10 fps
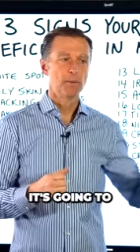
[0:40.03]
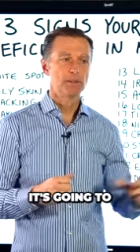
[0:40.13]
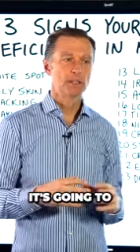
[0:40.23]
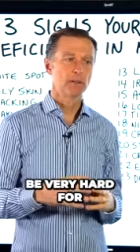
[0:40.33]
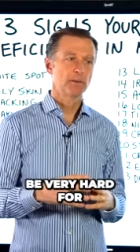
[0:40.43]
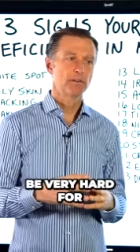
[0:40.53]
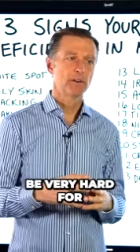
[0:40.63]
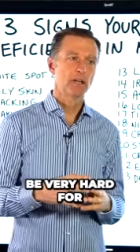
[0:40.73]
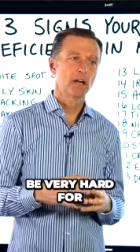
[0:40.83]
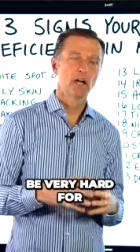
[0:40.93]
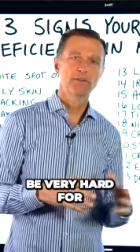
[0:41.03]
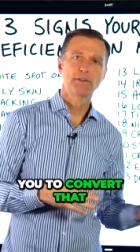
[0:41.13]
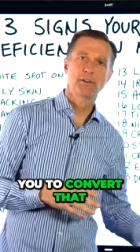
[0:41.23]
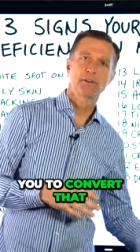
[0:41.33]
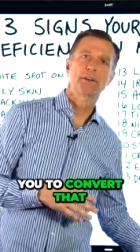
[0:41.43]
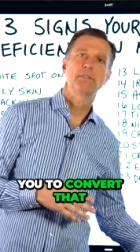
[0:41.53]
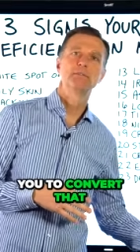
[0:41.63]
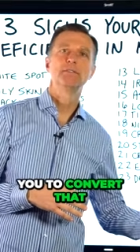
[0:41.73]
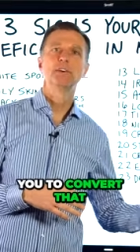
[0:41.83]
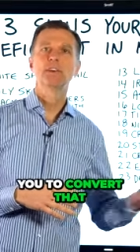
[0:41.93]
it's going to be very hard for you to
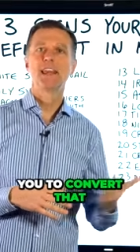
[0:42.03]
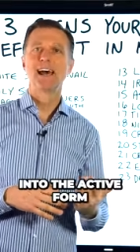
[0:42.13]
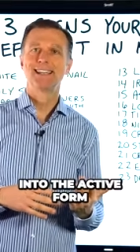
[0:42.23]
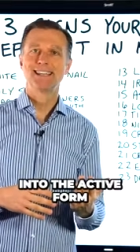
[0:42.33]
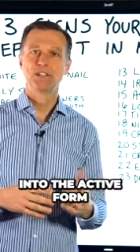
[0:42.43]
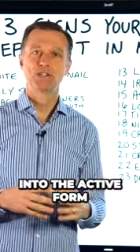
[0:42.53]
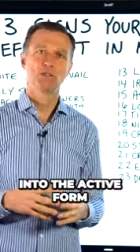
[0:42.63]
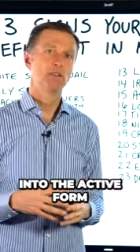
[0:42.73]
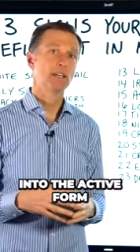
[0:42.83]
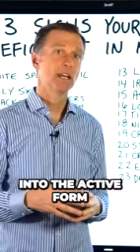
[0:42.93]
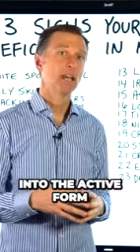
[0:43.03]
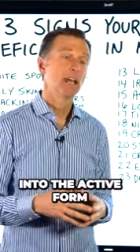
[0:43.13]
convert that into the